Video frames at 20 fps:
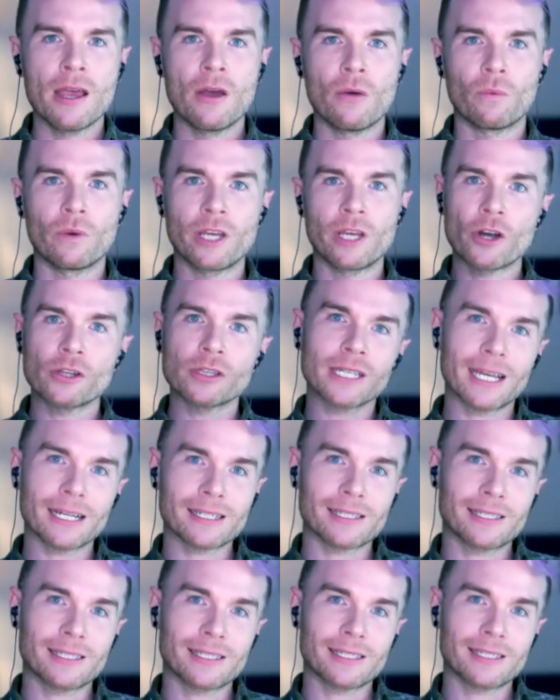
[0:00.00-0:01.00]
We only get to
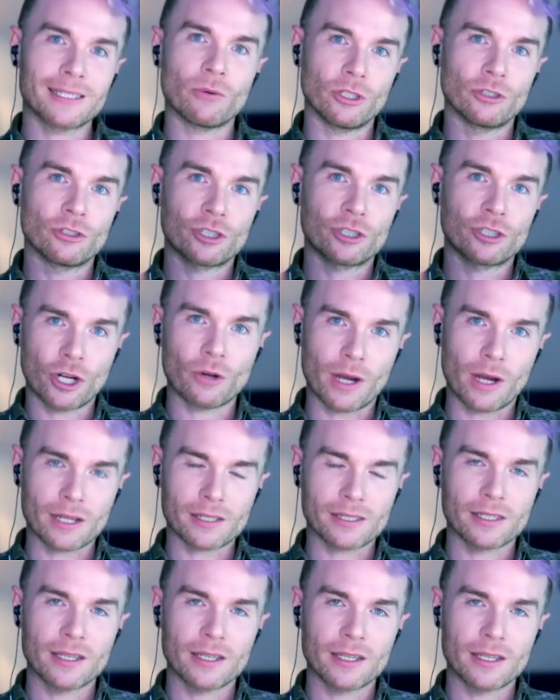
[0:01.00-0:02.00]
see what you show
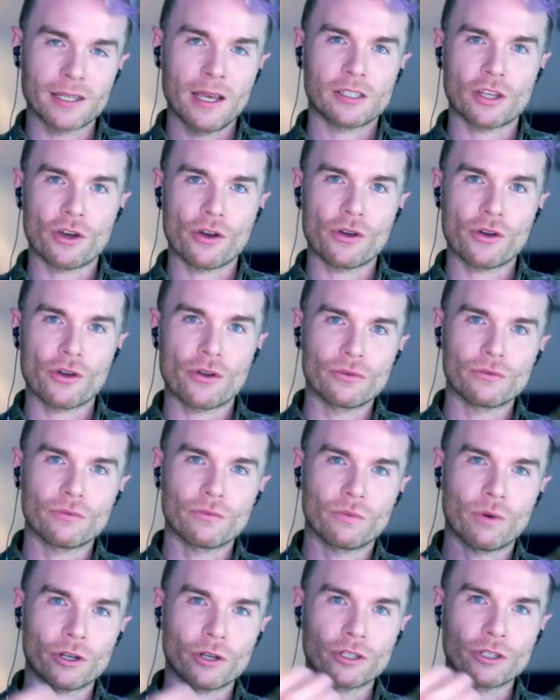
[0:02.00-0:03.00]
us. So
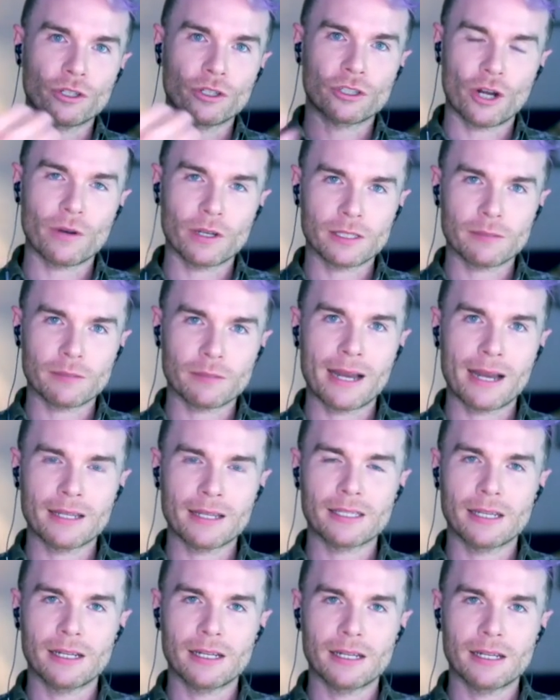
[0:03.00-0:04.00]
what you show us matters,
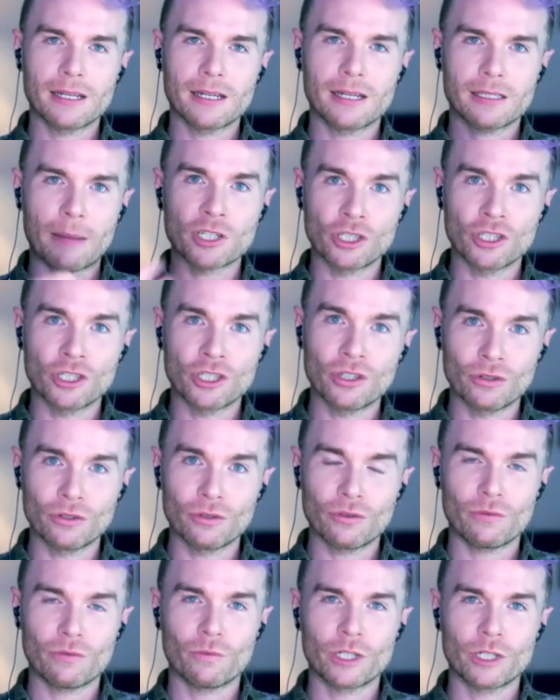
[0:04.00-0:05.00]
and it's up to you,
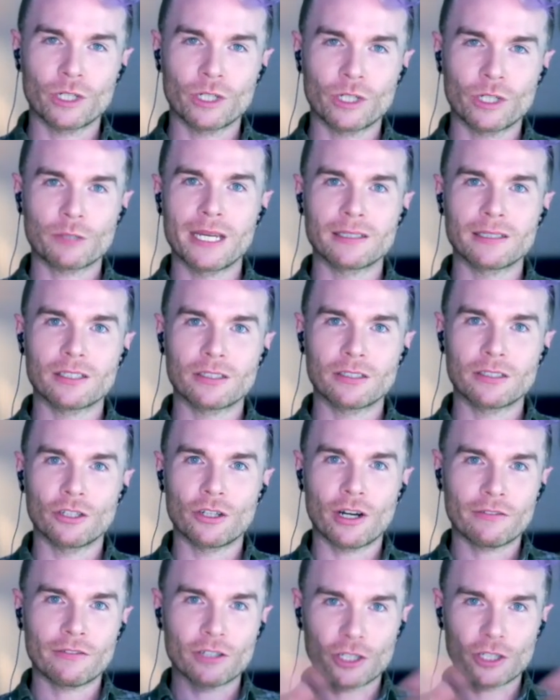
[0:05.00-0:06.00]
which means you don't
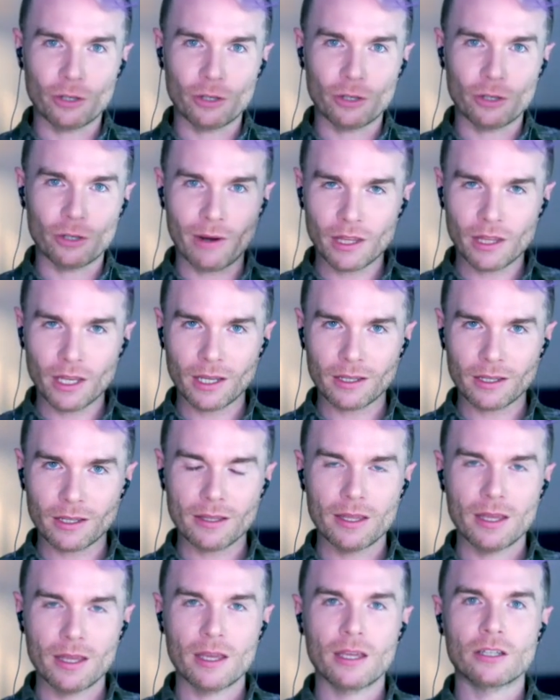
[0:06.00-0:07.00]
have to show everything.
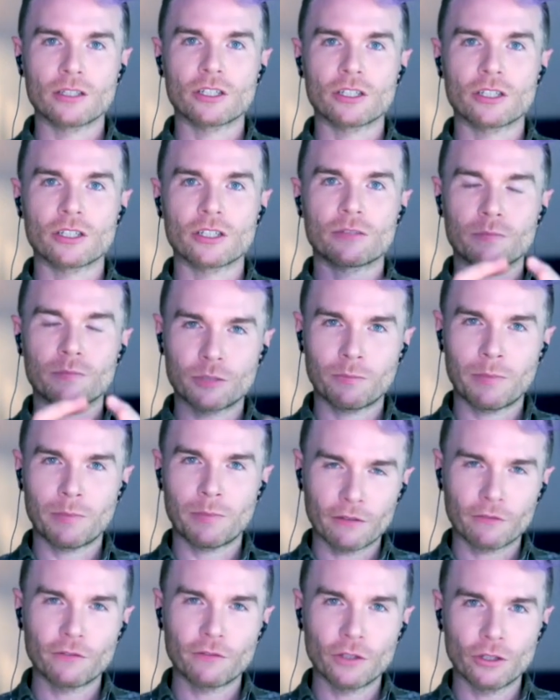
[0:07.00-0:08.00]
Just pick
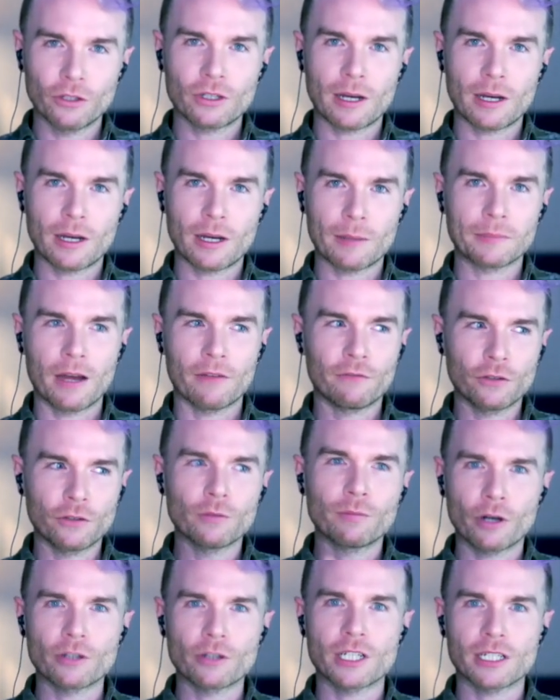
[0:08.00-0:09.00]
a few
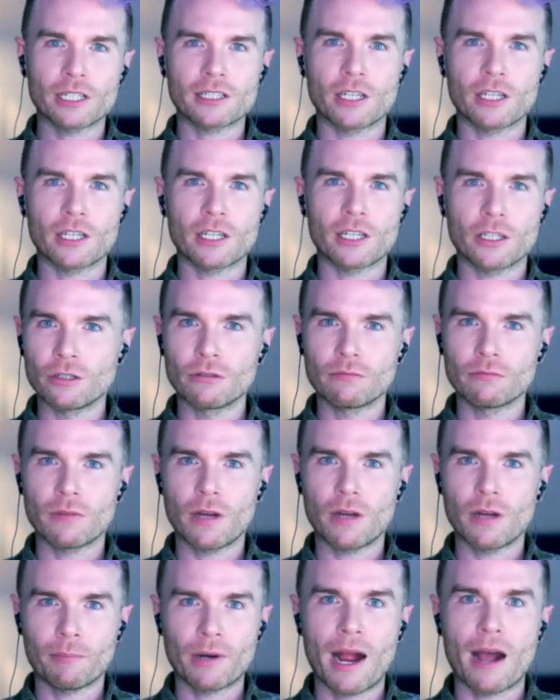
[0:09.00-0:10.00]
projects that you are
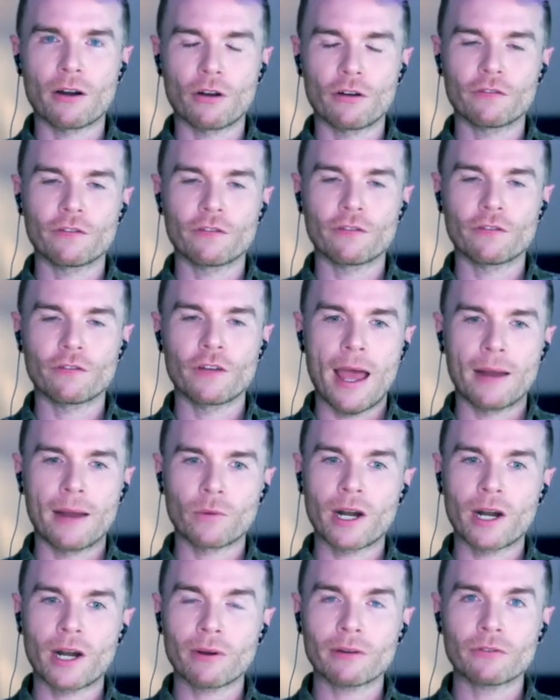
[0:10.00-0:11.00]
proud of. And
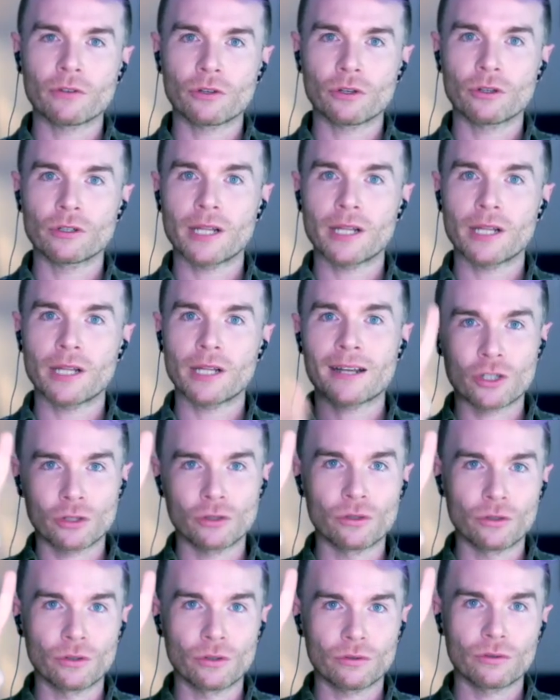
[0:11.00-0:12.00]
when I went for Google, I had
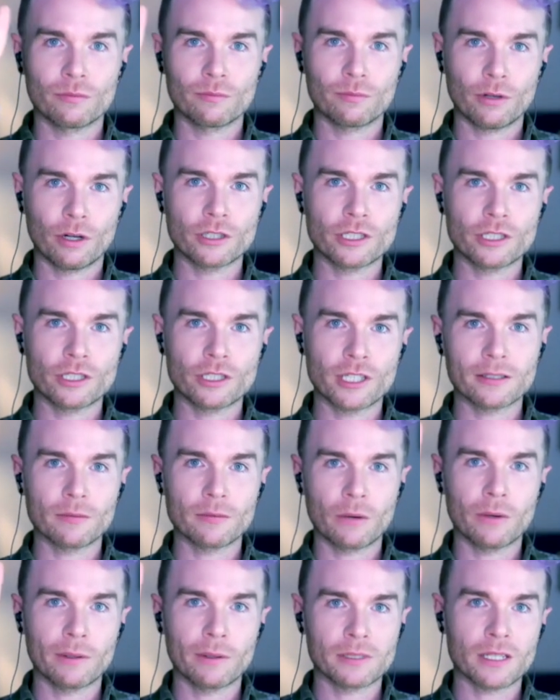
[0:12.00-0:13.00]
2 projects on my
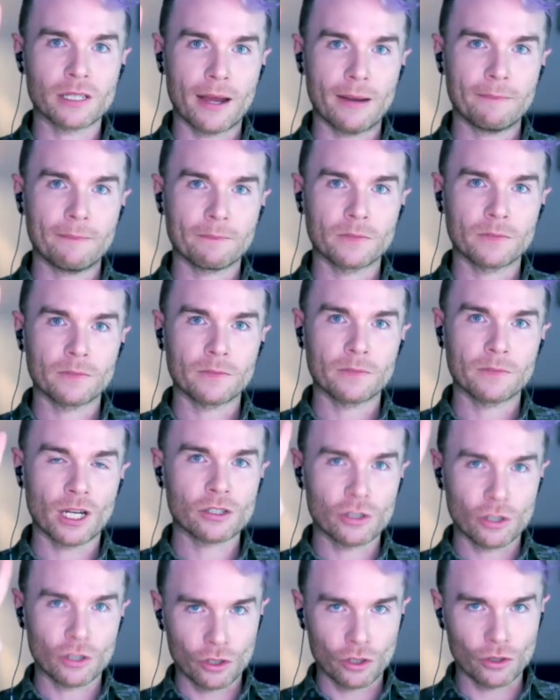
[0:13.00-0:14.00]
website, just
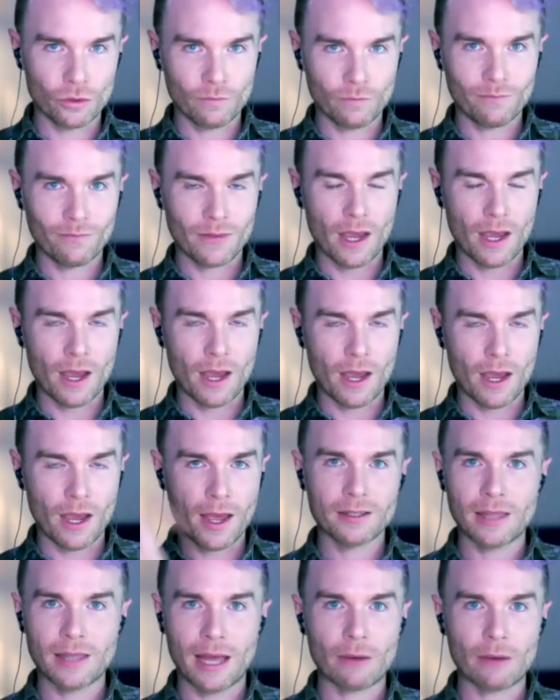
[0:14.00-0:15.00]
2.
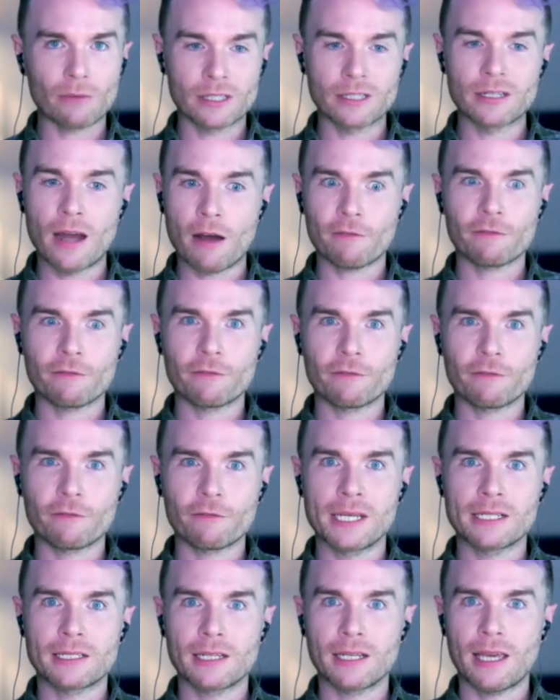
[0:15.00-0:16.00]
And that was enough for
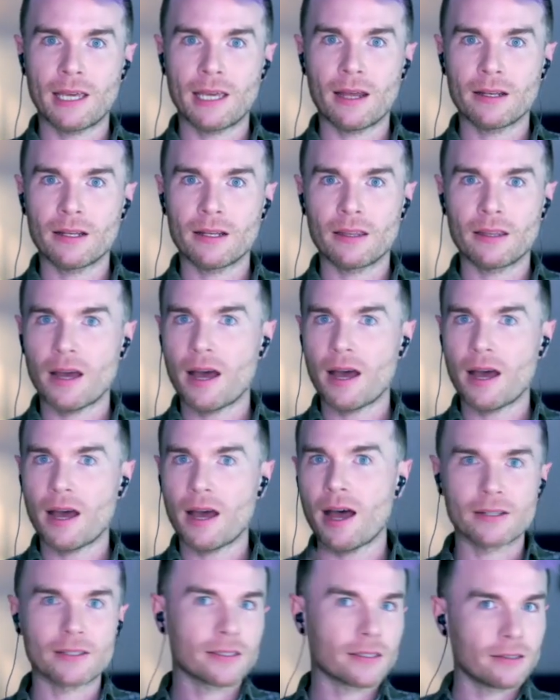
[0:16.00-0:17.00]
me to get the
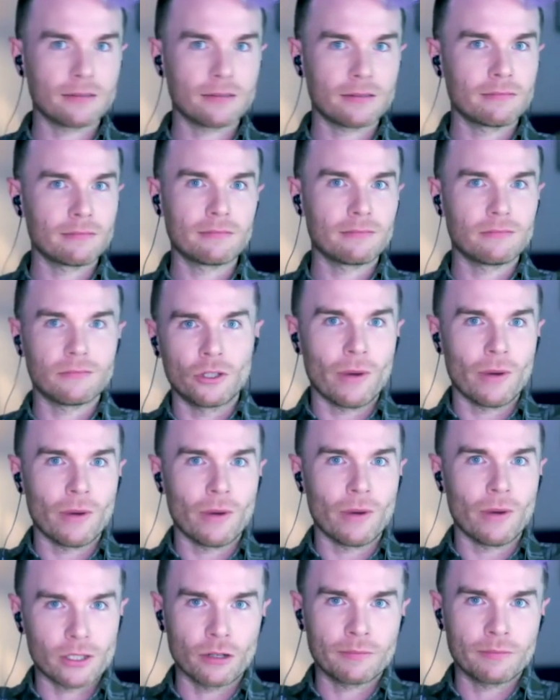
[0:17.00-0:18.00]
hardest UX
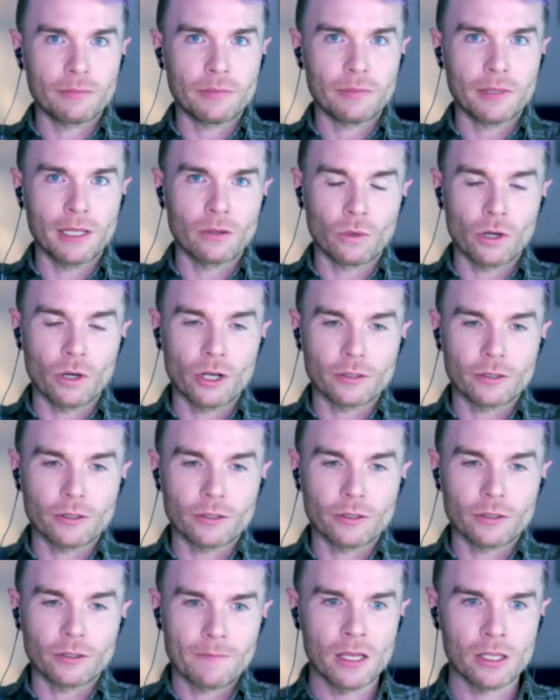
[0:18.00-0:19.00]
job in the world.
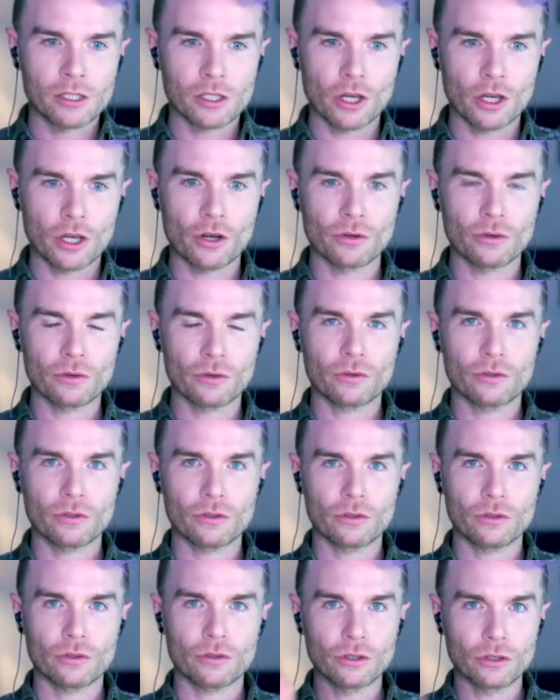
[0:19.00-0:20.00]
So
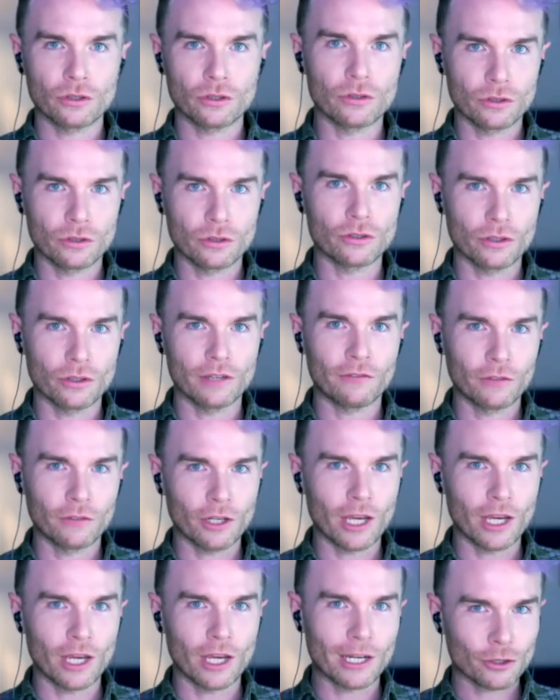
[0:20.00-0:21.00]
if you
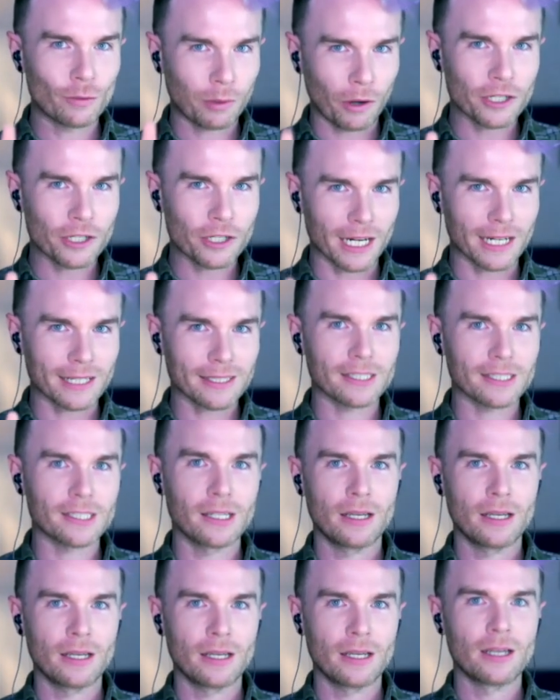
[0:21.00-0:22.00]
get 2 projects,
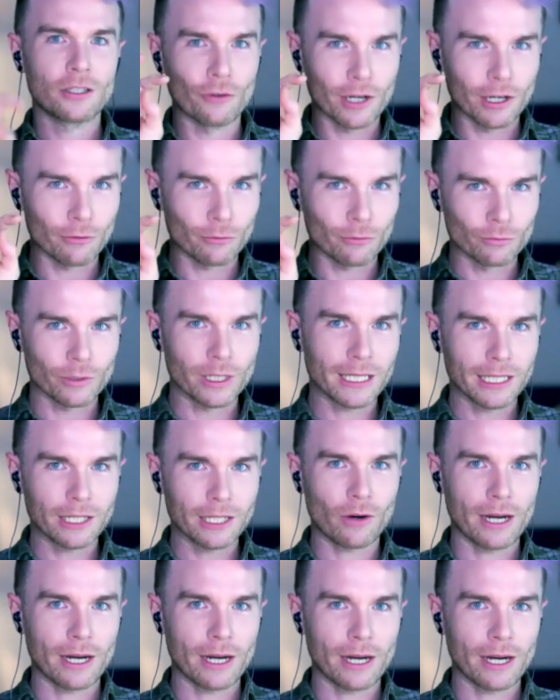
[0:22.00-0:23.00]
you're in a really
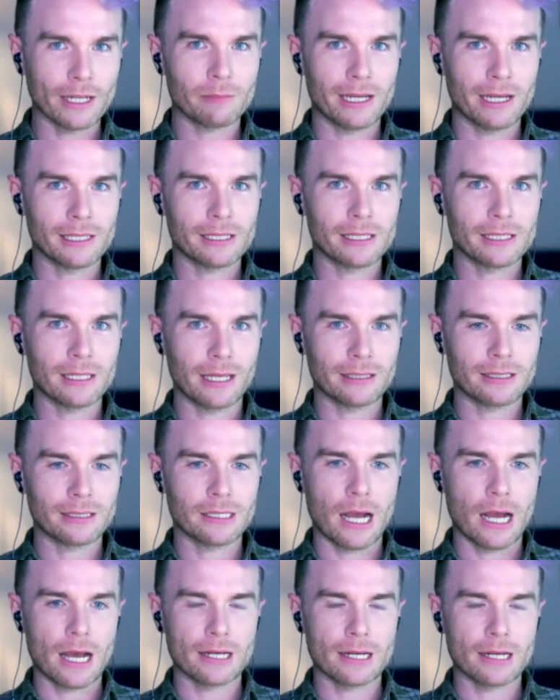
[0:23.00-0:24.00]
great space to get
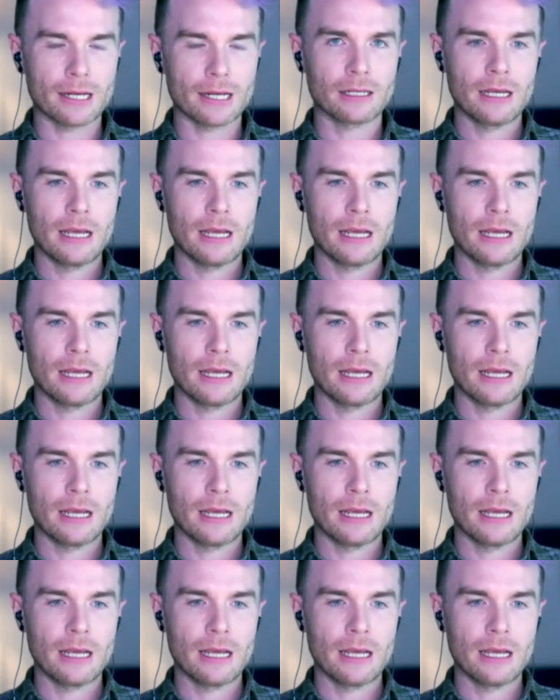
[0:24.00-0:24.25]
started.